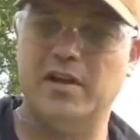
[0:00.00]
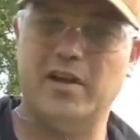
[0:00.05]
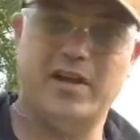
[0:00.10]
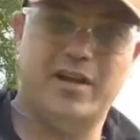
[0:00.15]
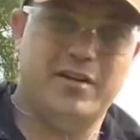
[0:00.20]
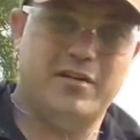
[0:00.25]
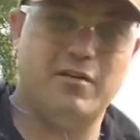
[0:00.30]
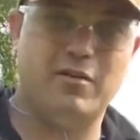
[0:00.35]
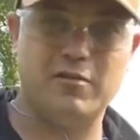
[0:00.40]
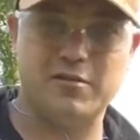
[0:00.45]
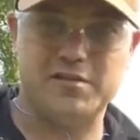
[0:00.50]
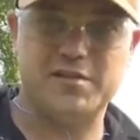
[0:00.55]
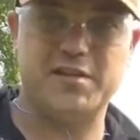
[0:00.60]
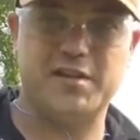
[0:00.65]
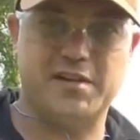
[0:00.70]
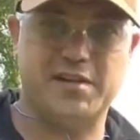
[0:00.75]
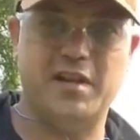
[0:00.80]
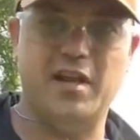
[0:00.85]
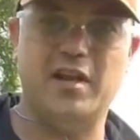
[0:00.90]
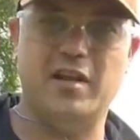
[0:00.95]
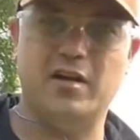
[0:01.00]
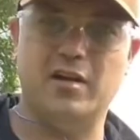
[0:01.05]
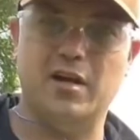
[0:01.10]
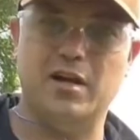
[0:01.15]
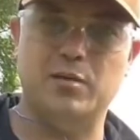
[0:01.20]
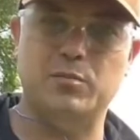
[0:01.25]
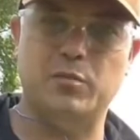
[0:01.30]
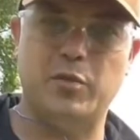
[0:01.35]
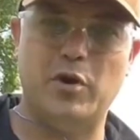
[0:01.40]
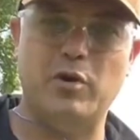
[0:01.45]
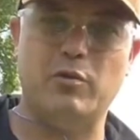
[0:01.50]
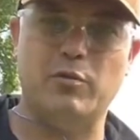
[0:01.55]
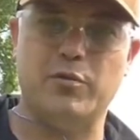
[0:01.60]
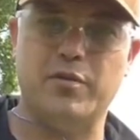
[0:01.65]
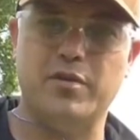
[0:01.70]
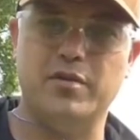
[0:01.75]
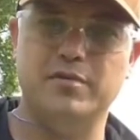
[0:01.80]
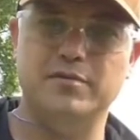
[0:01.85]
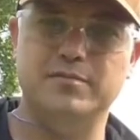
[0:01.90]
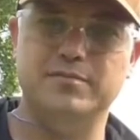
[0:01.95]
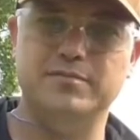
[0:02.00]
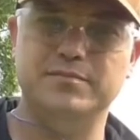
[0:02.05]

And all 6 hit on both.